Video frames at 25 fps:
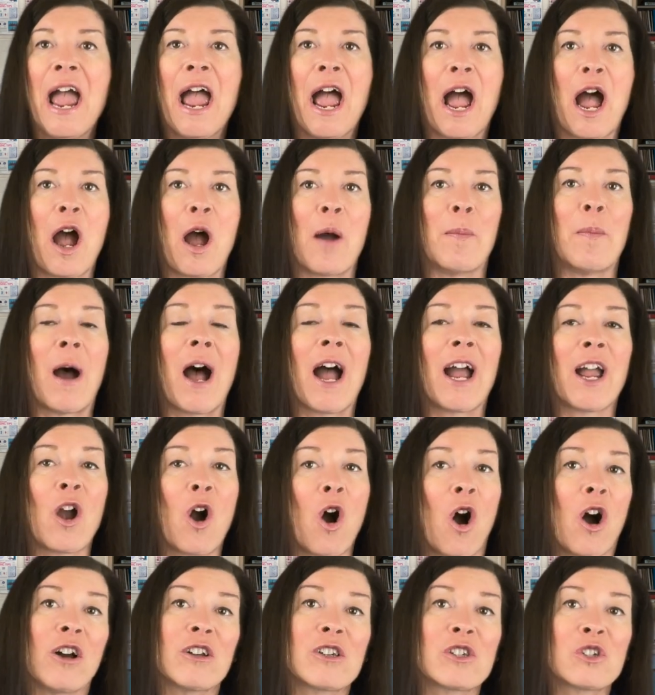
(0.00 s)
I
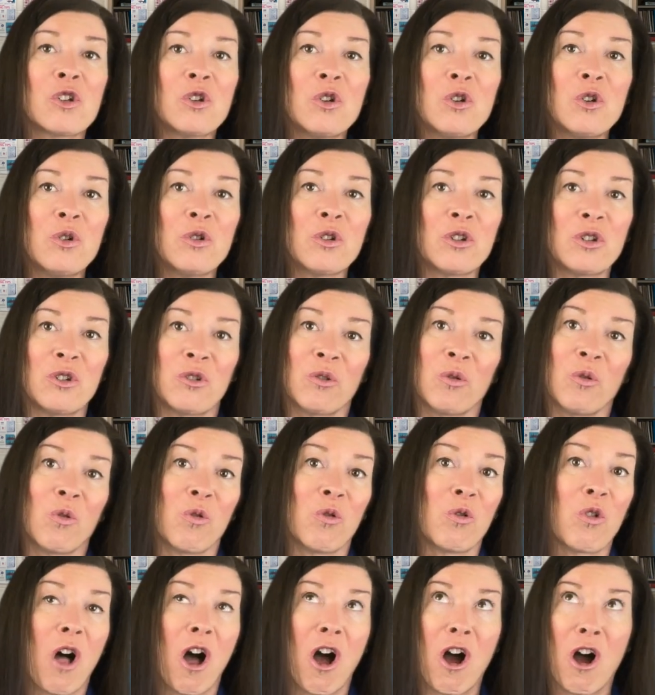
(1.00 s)
also
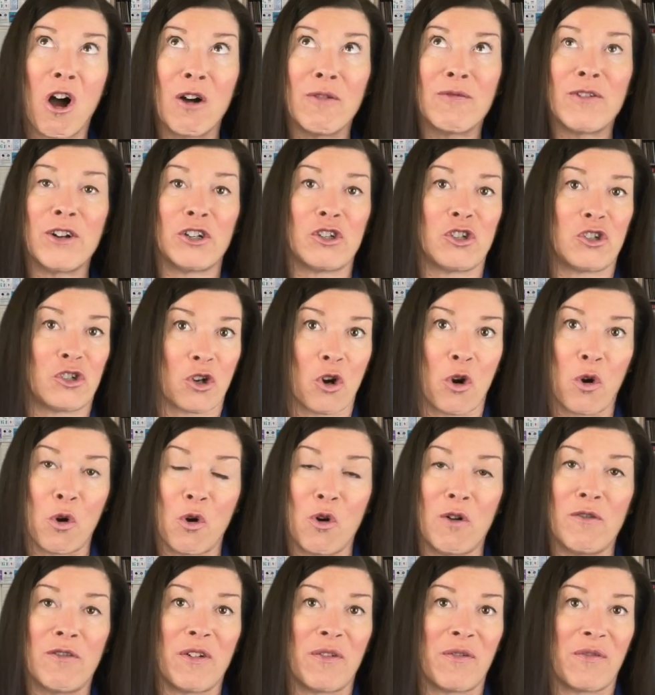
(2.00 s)
love
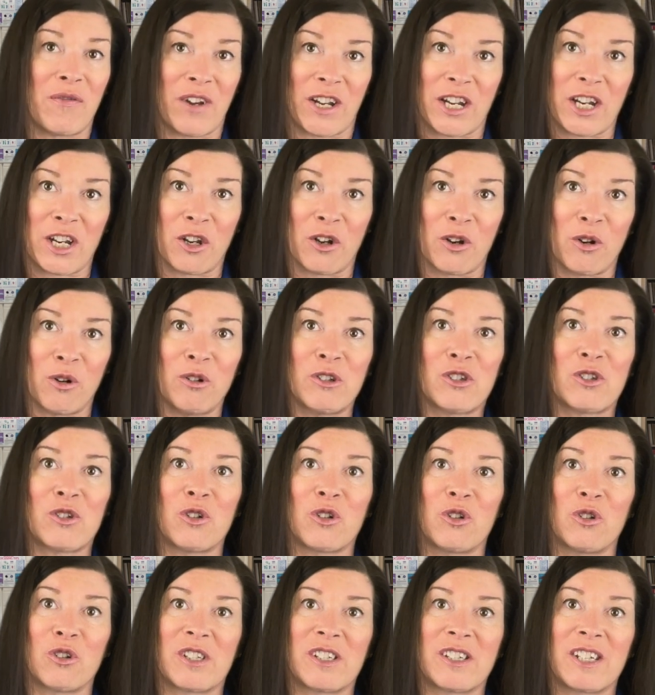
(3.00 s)
Jove videos, so
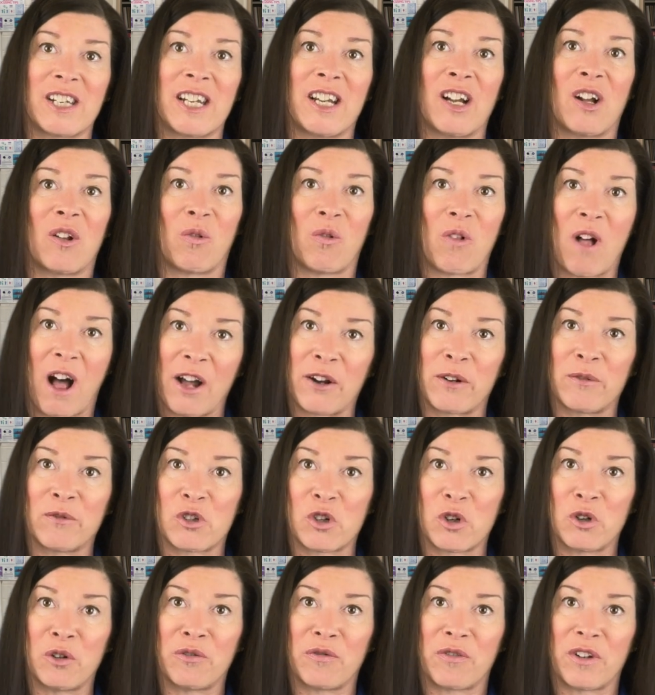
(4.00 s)
you'll see a lot of
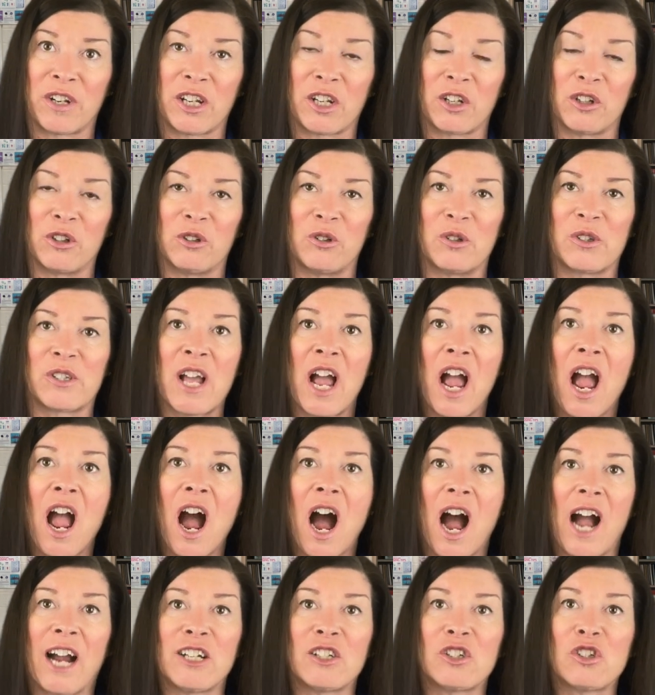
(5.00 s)
Jove videos.
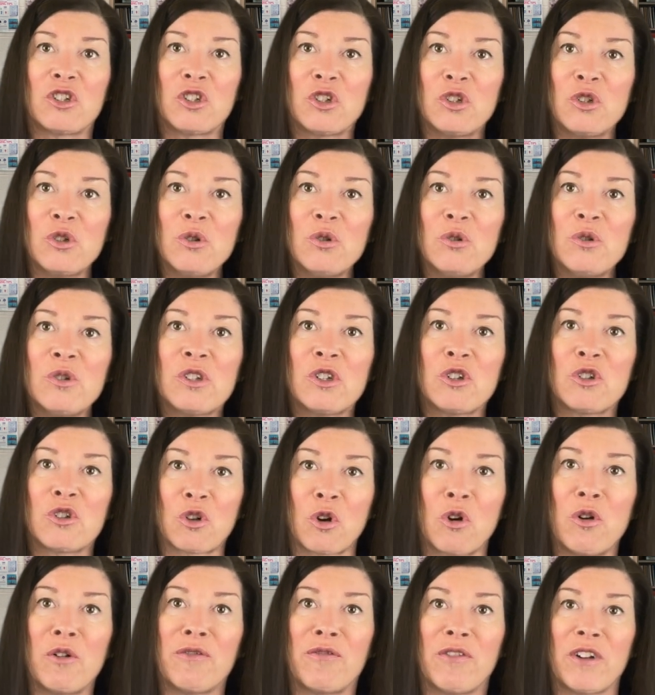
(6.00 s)
I choose
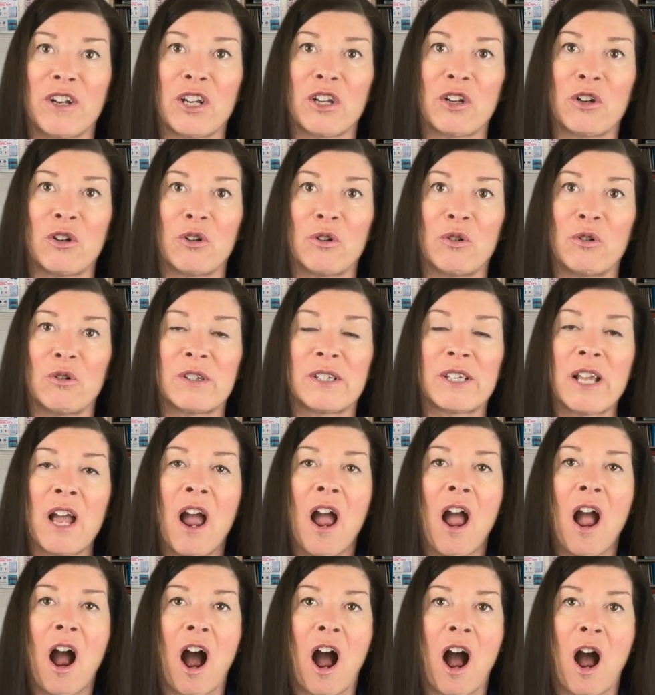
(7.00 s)
Jove videos
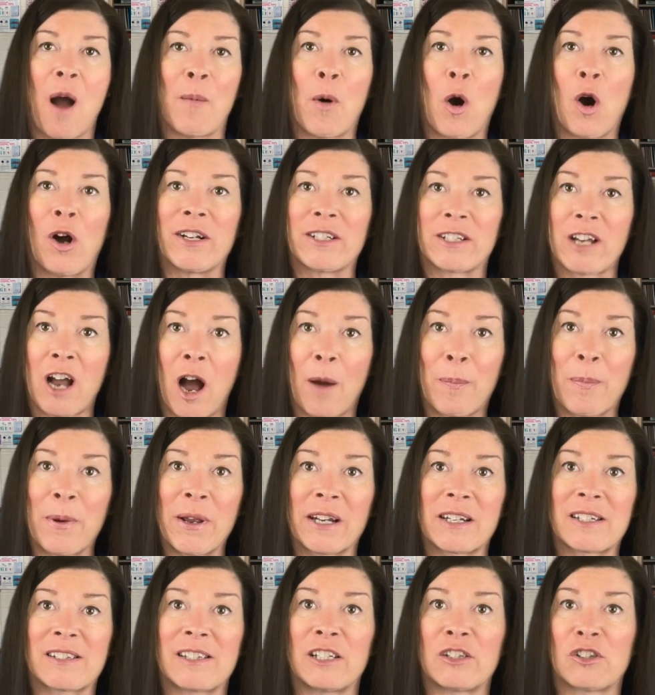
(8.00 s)
on
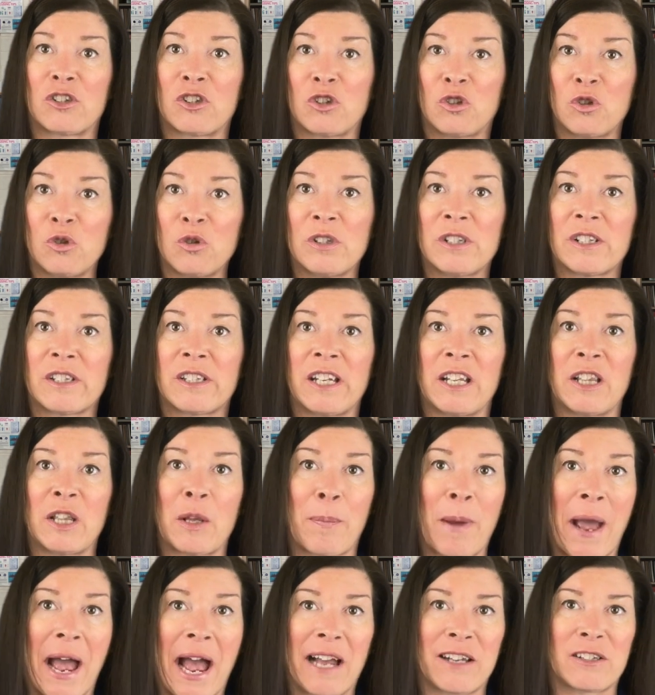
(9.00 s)
topics that students in the
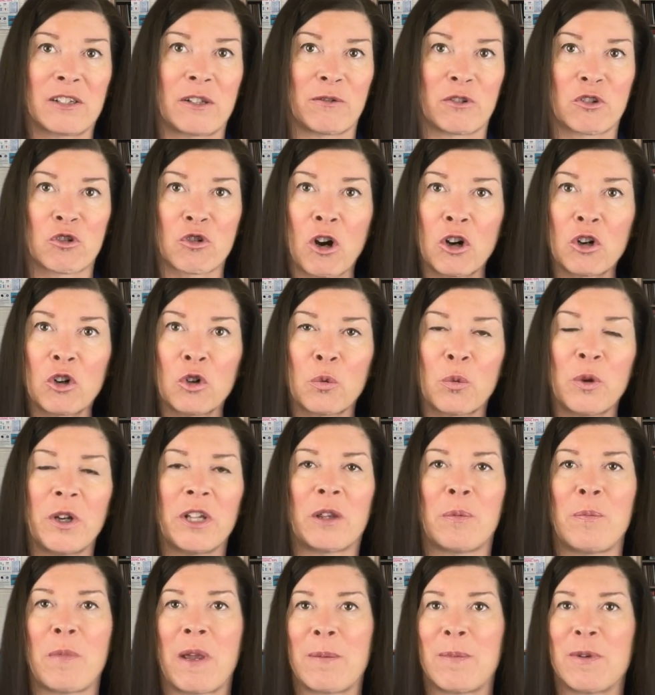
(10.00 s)
past have struggled
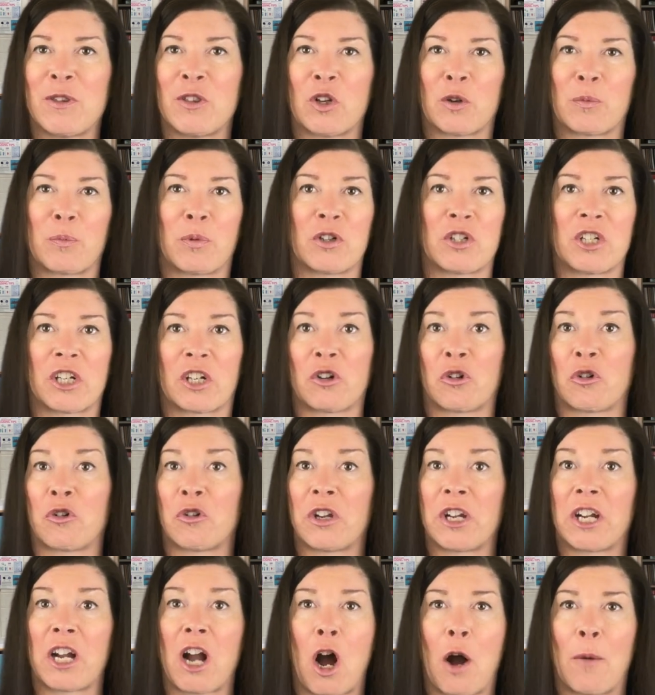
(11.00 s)
with. Maybe they're
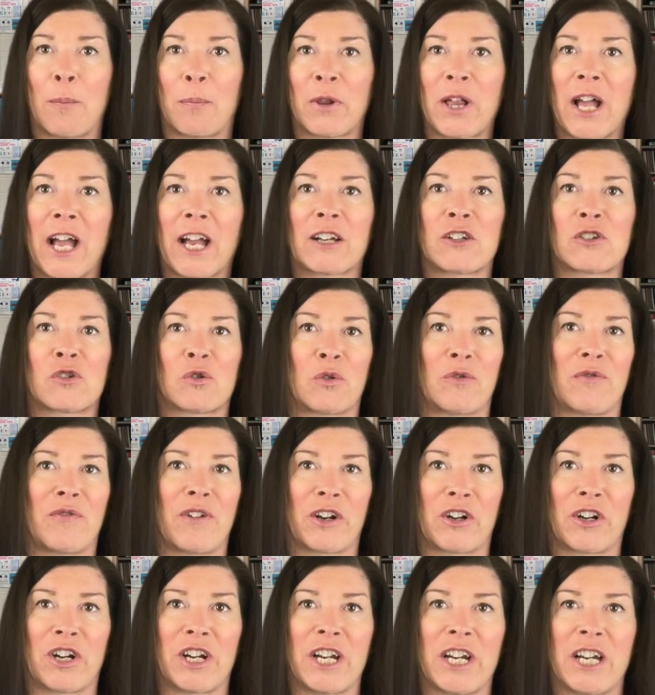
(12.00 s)
particularly complex or
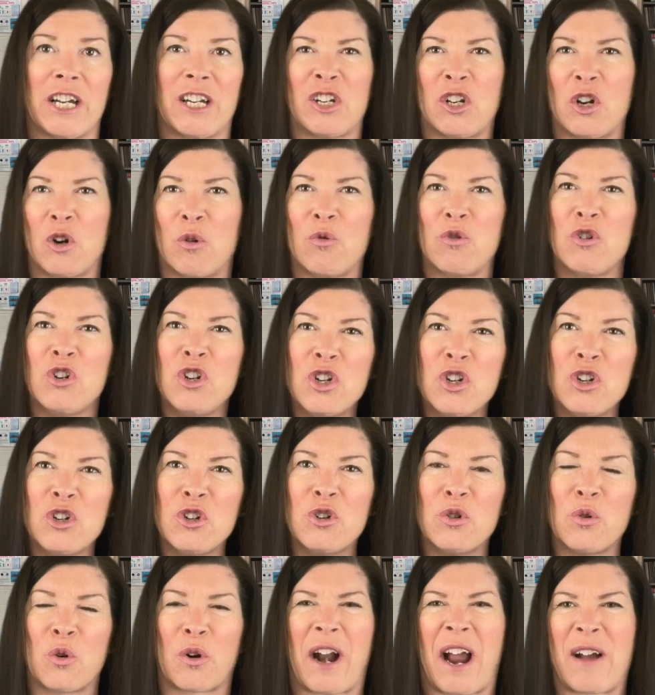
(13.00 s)
very,
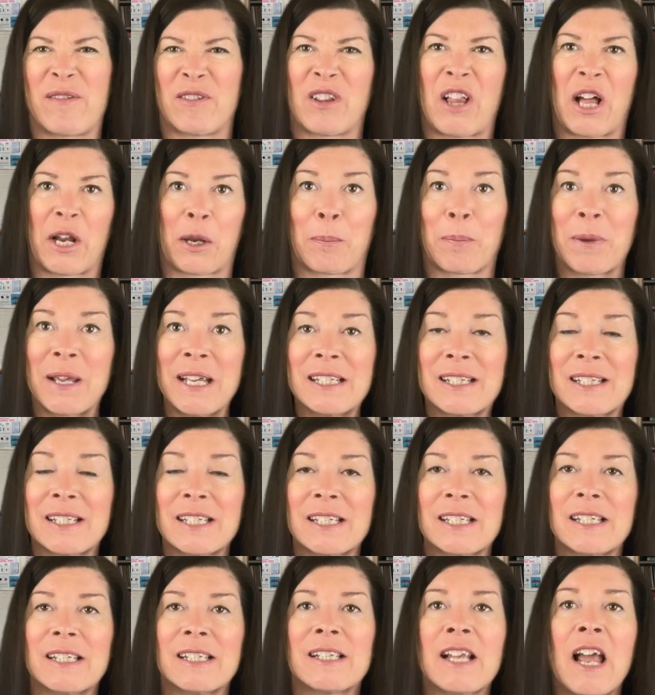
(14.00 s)
new or have a lot of
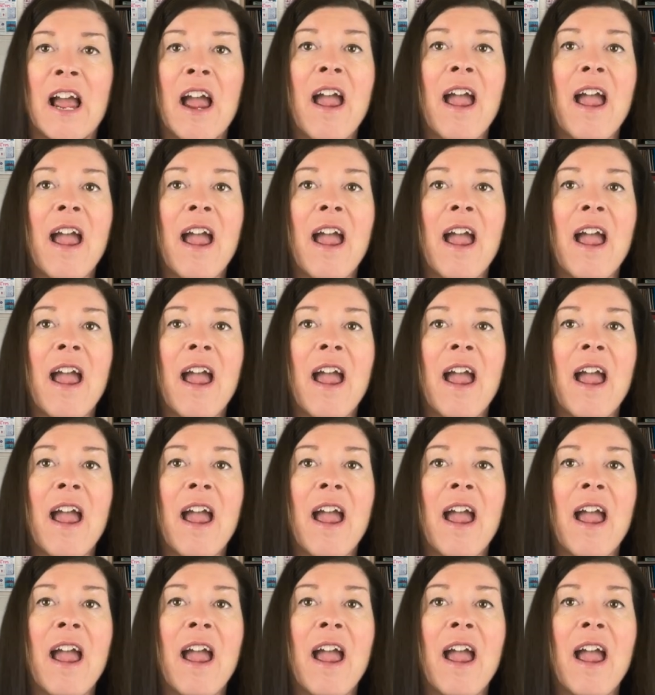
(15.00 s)
pieces.